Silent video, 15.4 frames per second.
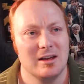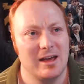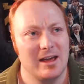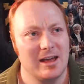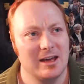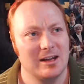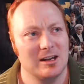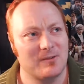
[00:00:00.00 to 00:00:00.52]

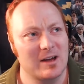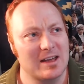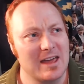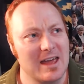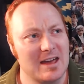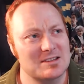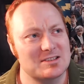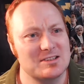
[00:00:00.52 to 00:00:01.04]
And if I
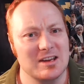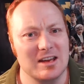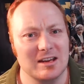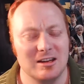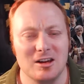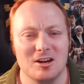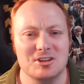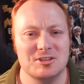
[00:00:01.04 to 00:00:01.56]
can't sing,
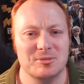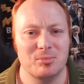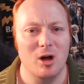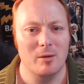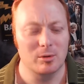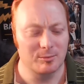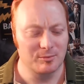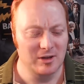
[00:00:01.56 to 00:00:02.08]
here's the
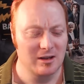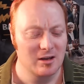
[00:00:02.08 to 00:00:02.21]
problem.